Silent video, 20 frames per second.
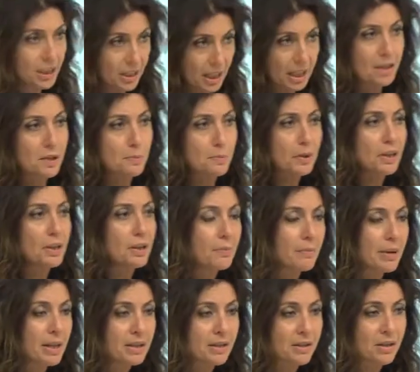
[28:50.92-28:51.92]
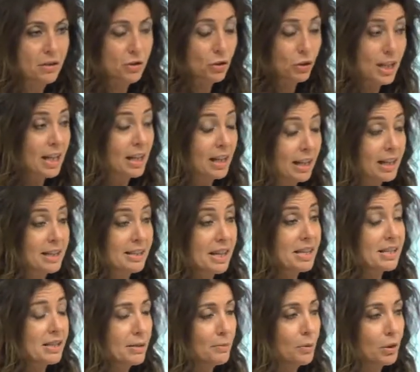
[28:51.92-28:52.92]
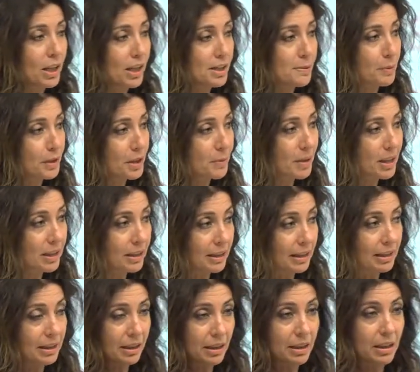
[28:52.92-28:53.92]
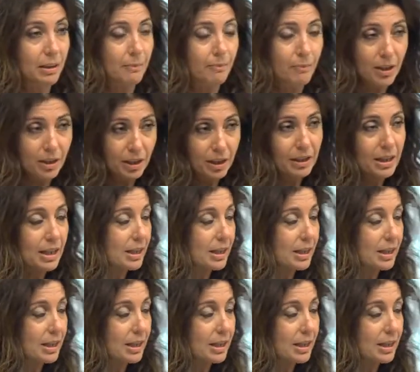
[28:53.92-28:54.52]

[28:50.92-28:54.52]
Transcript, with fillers: in experiments, so they are accessible experimentally, um, and